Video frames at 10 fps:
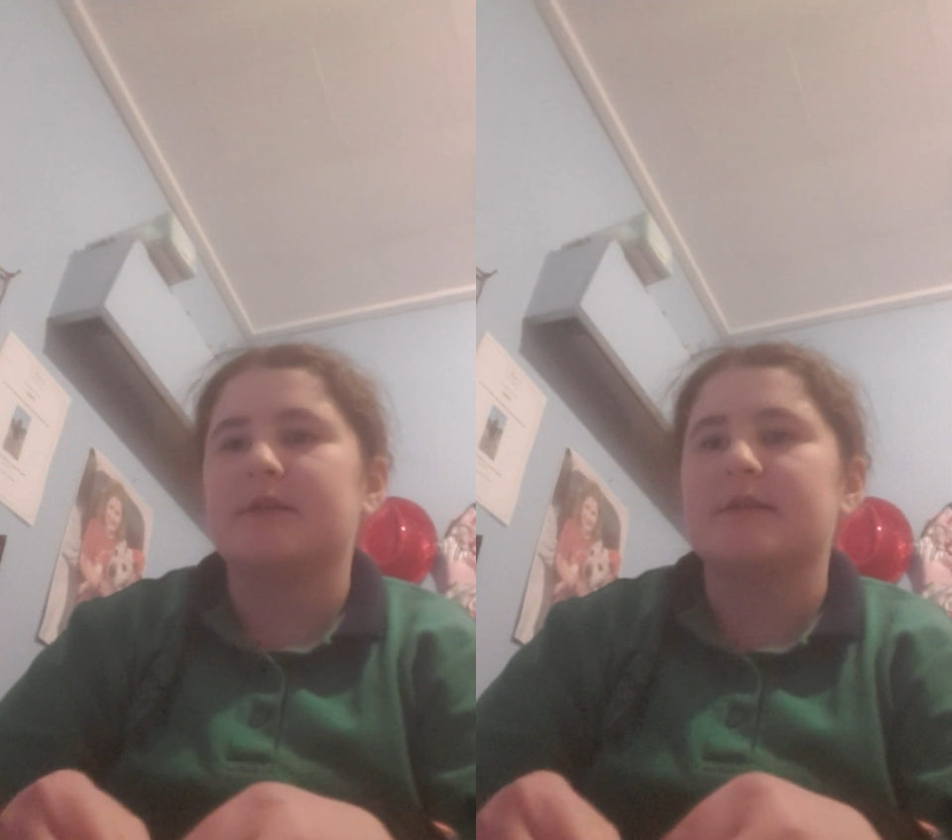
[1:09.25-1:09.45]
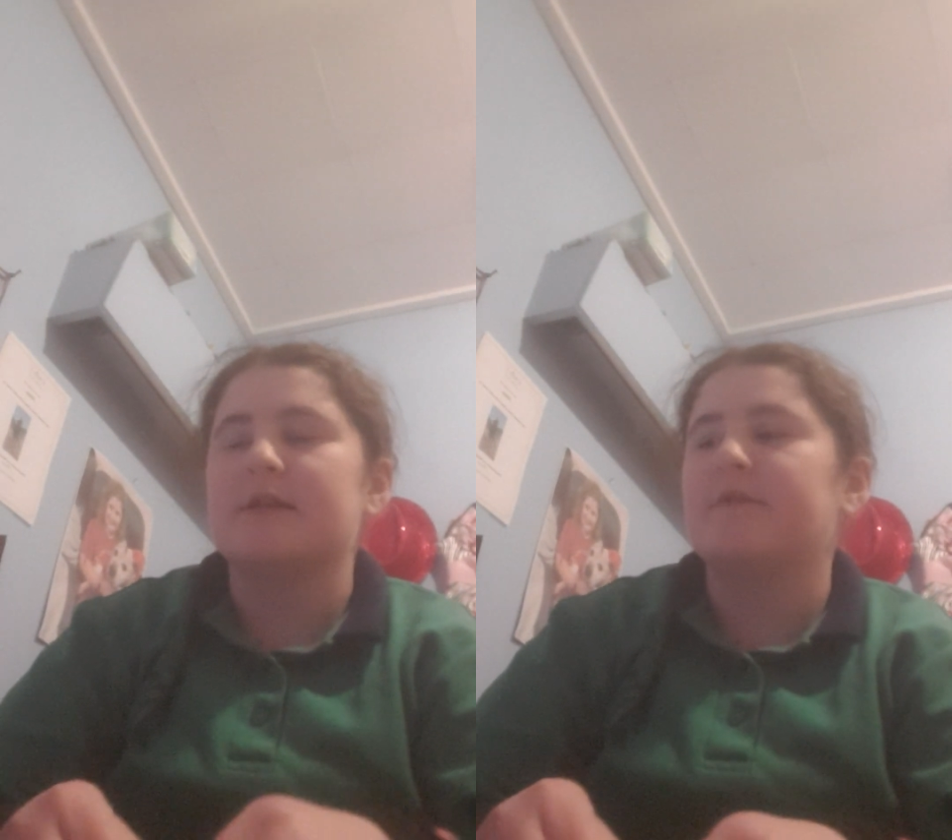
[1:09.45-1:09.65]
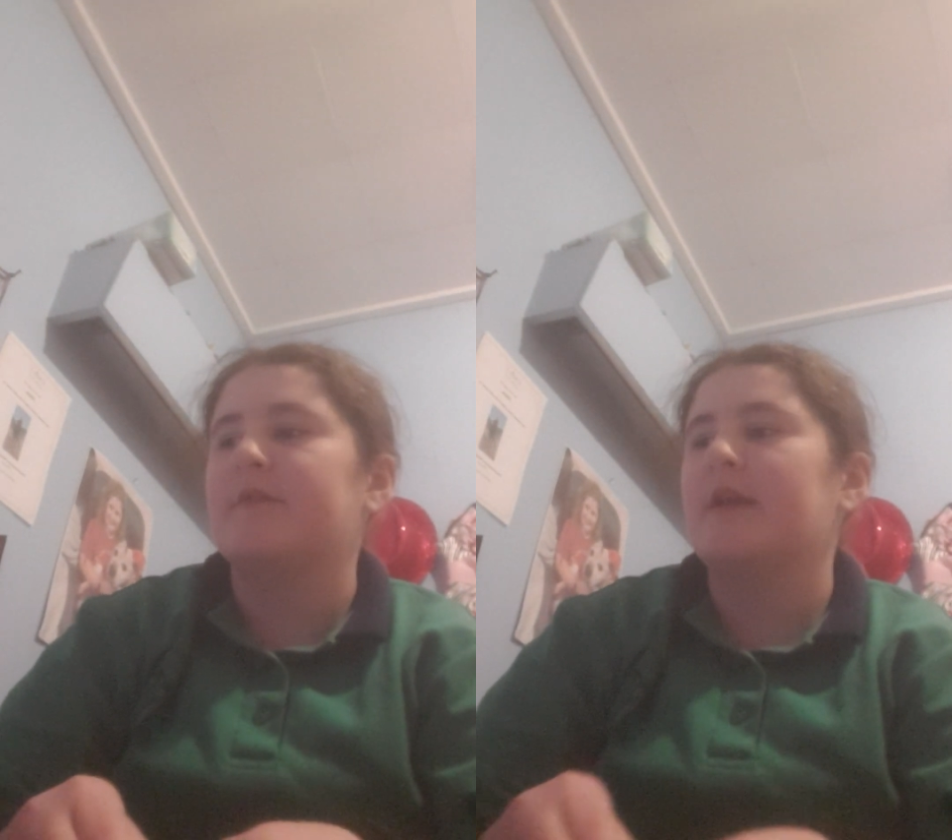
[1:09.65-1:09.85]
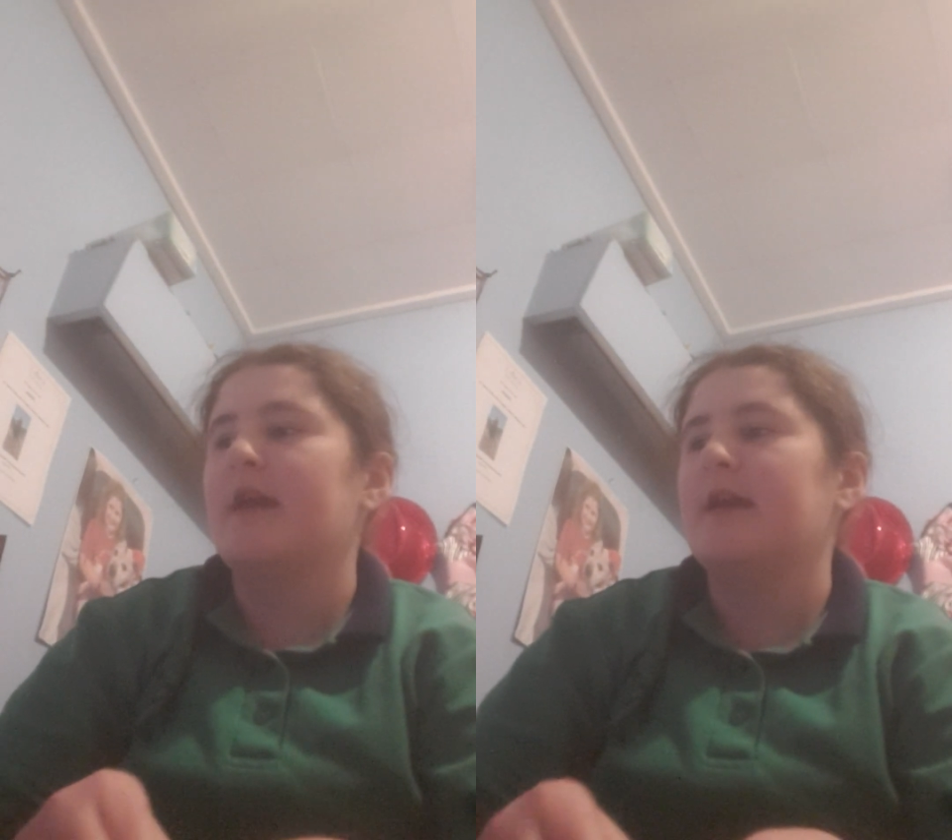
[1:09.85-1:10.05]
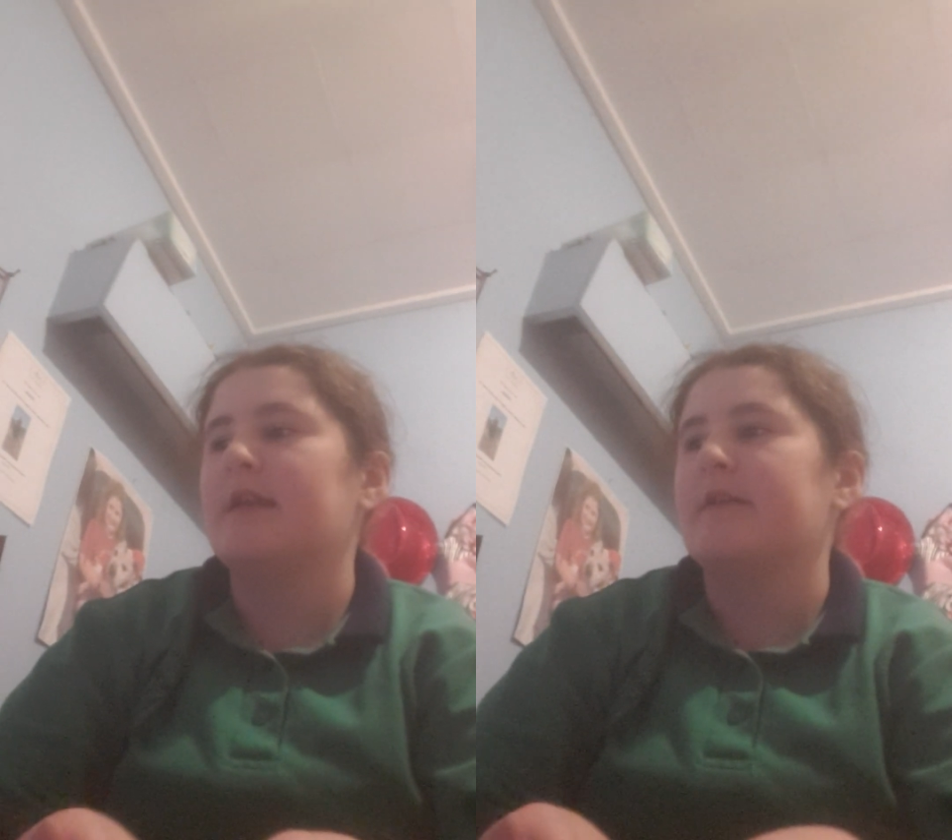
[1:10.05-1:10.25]
and see if we
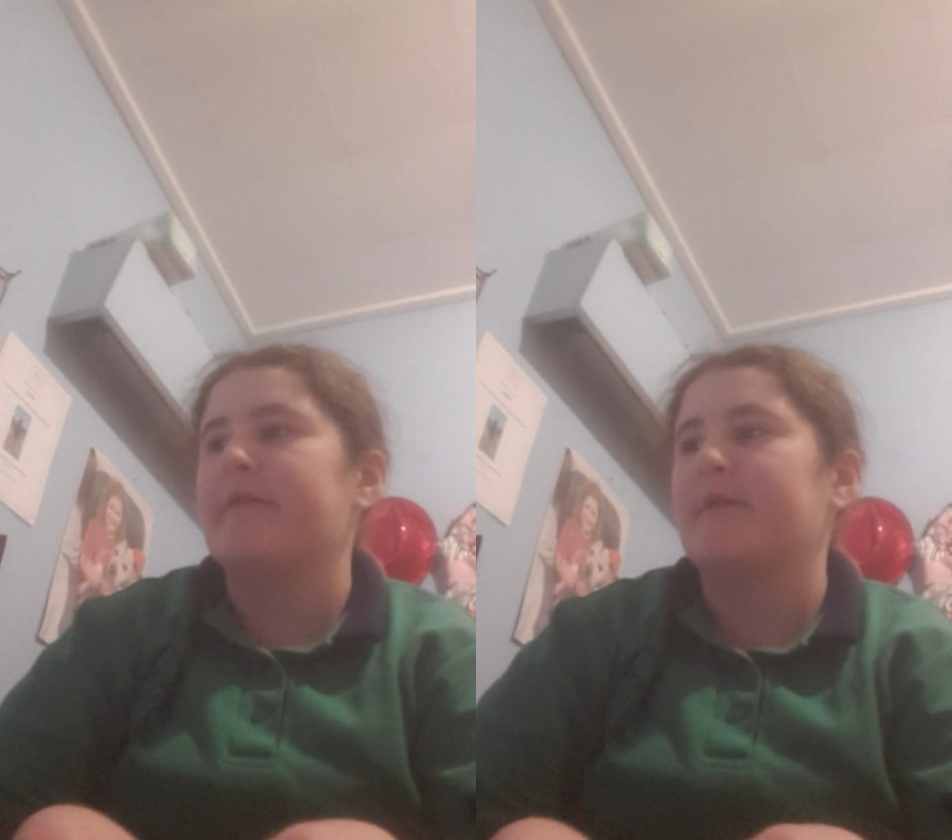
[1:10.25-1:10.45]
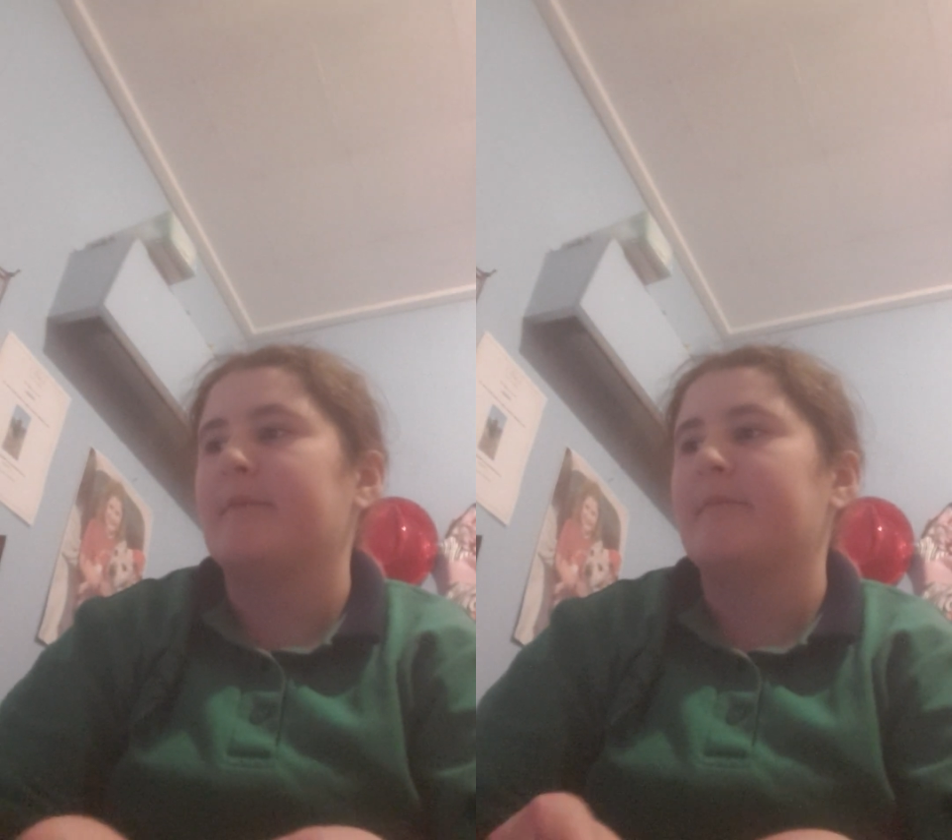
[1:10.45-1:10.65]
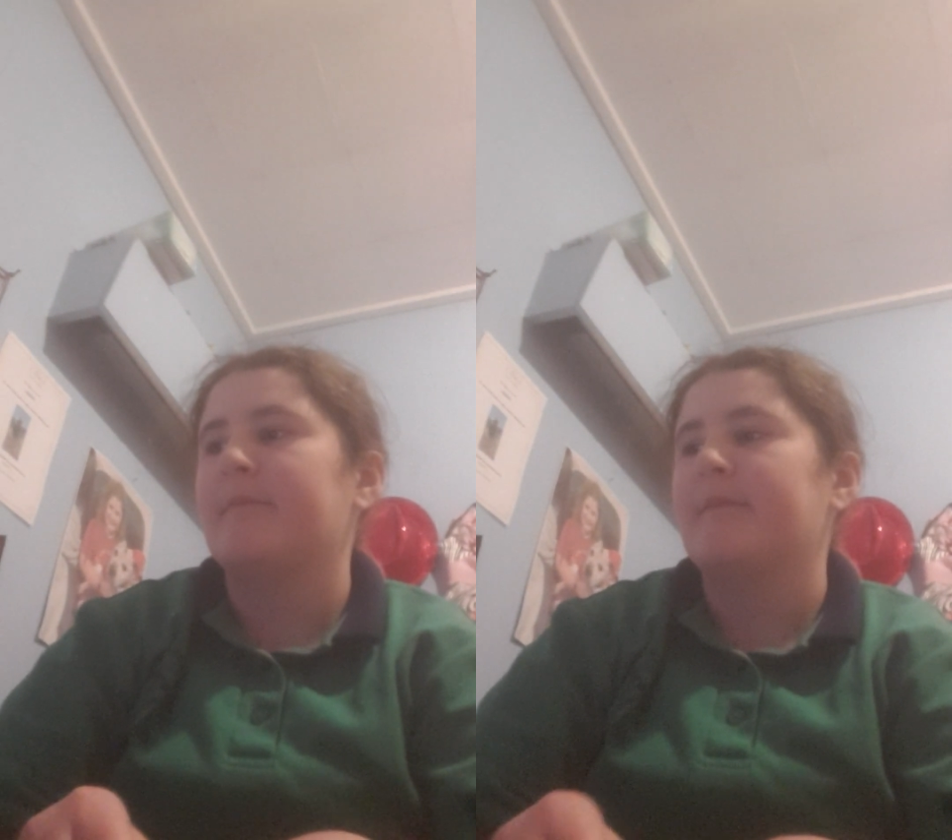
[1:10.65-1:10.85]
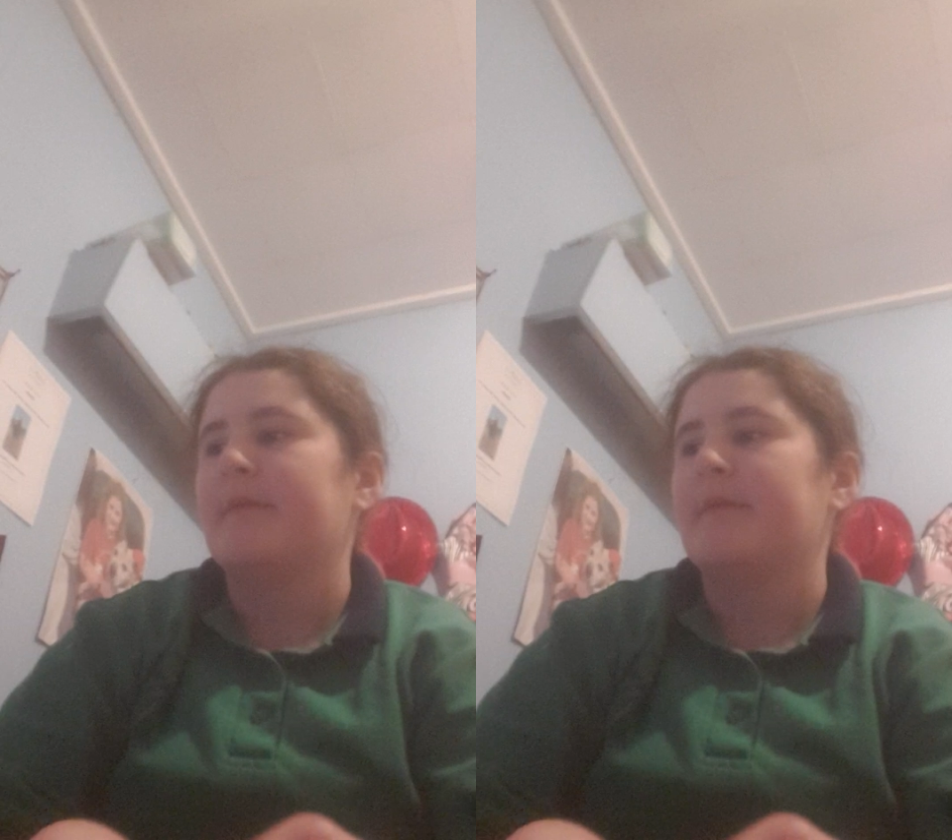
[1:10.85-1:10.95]
get any of them.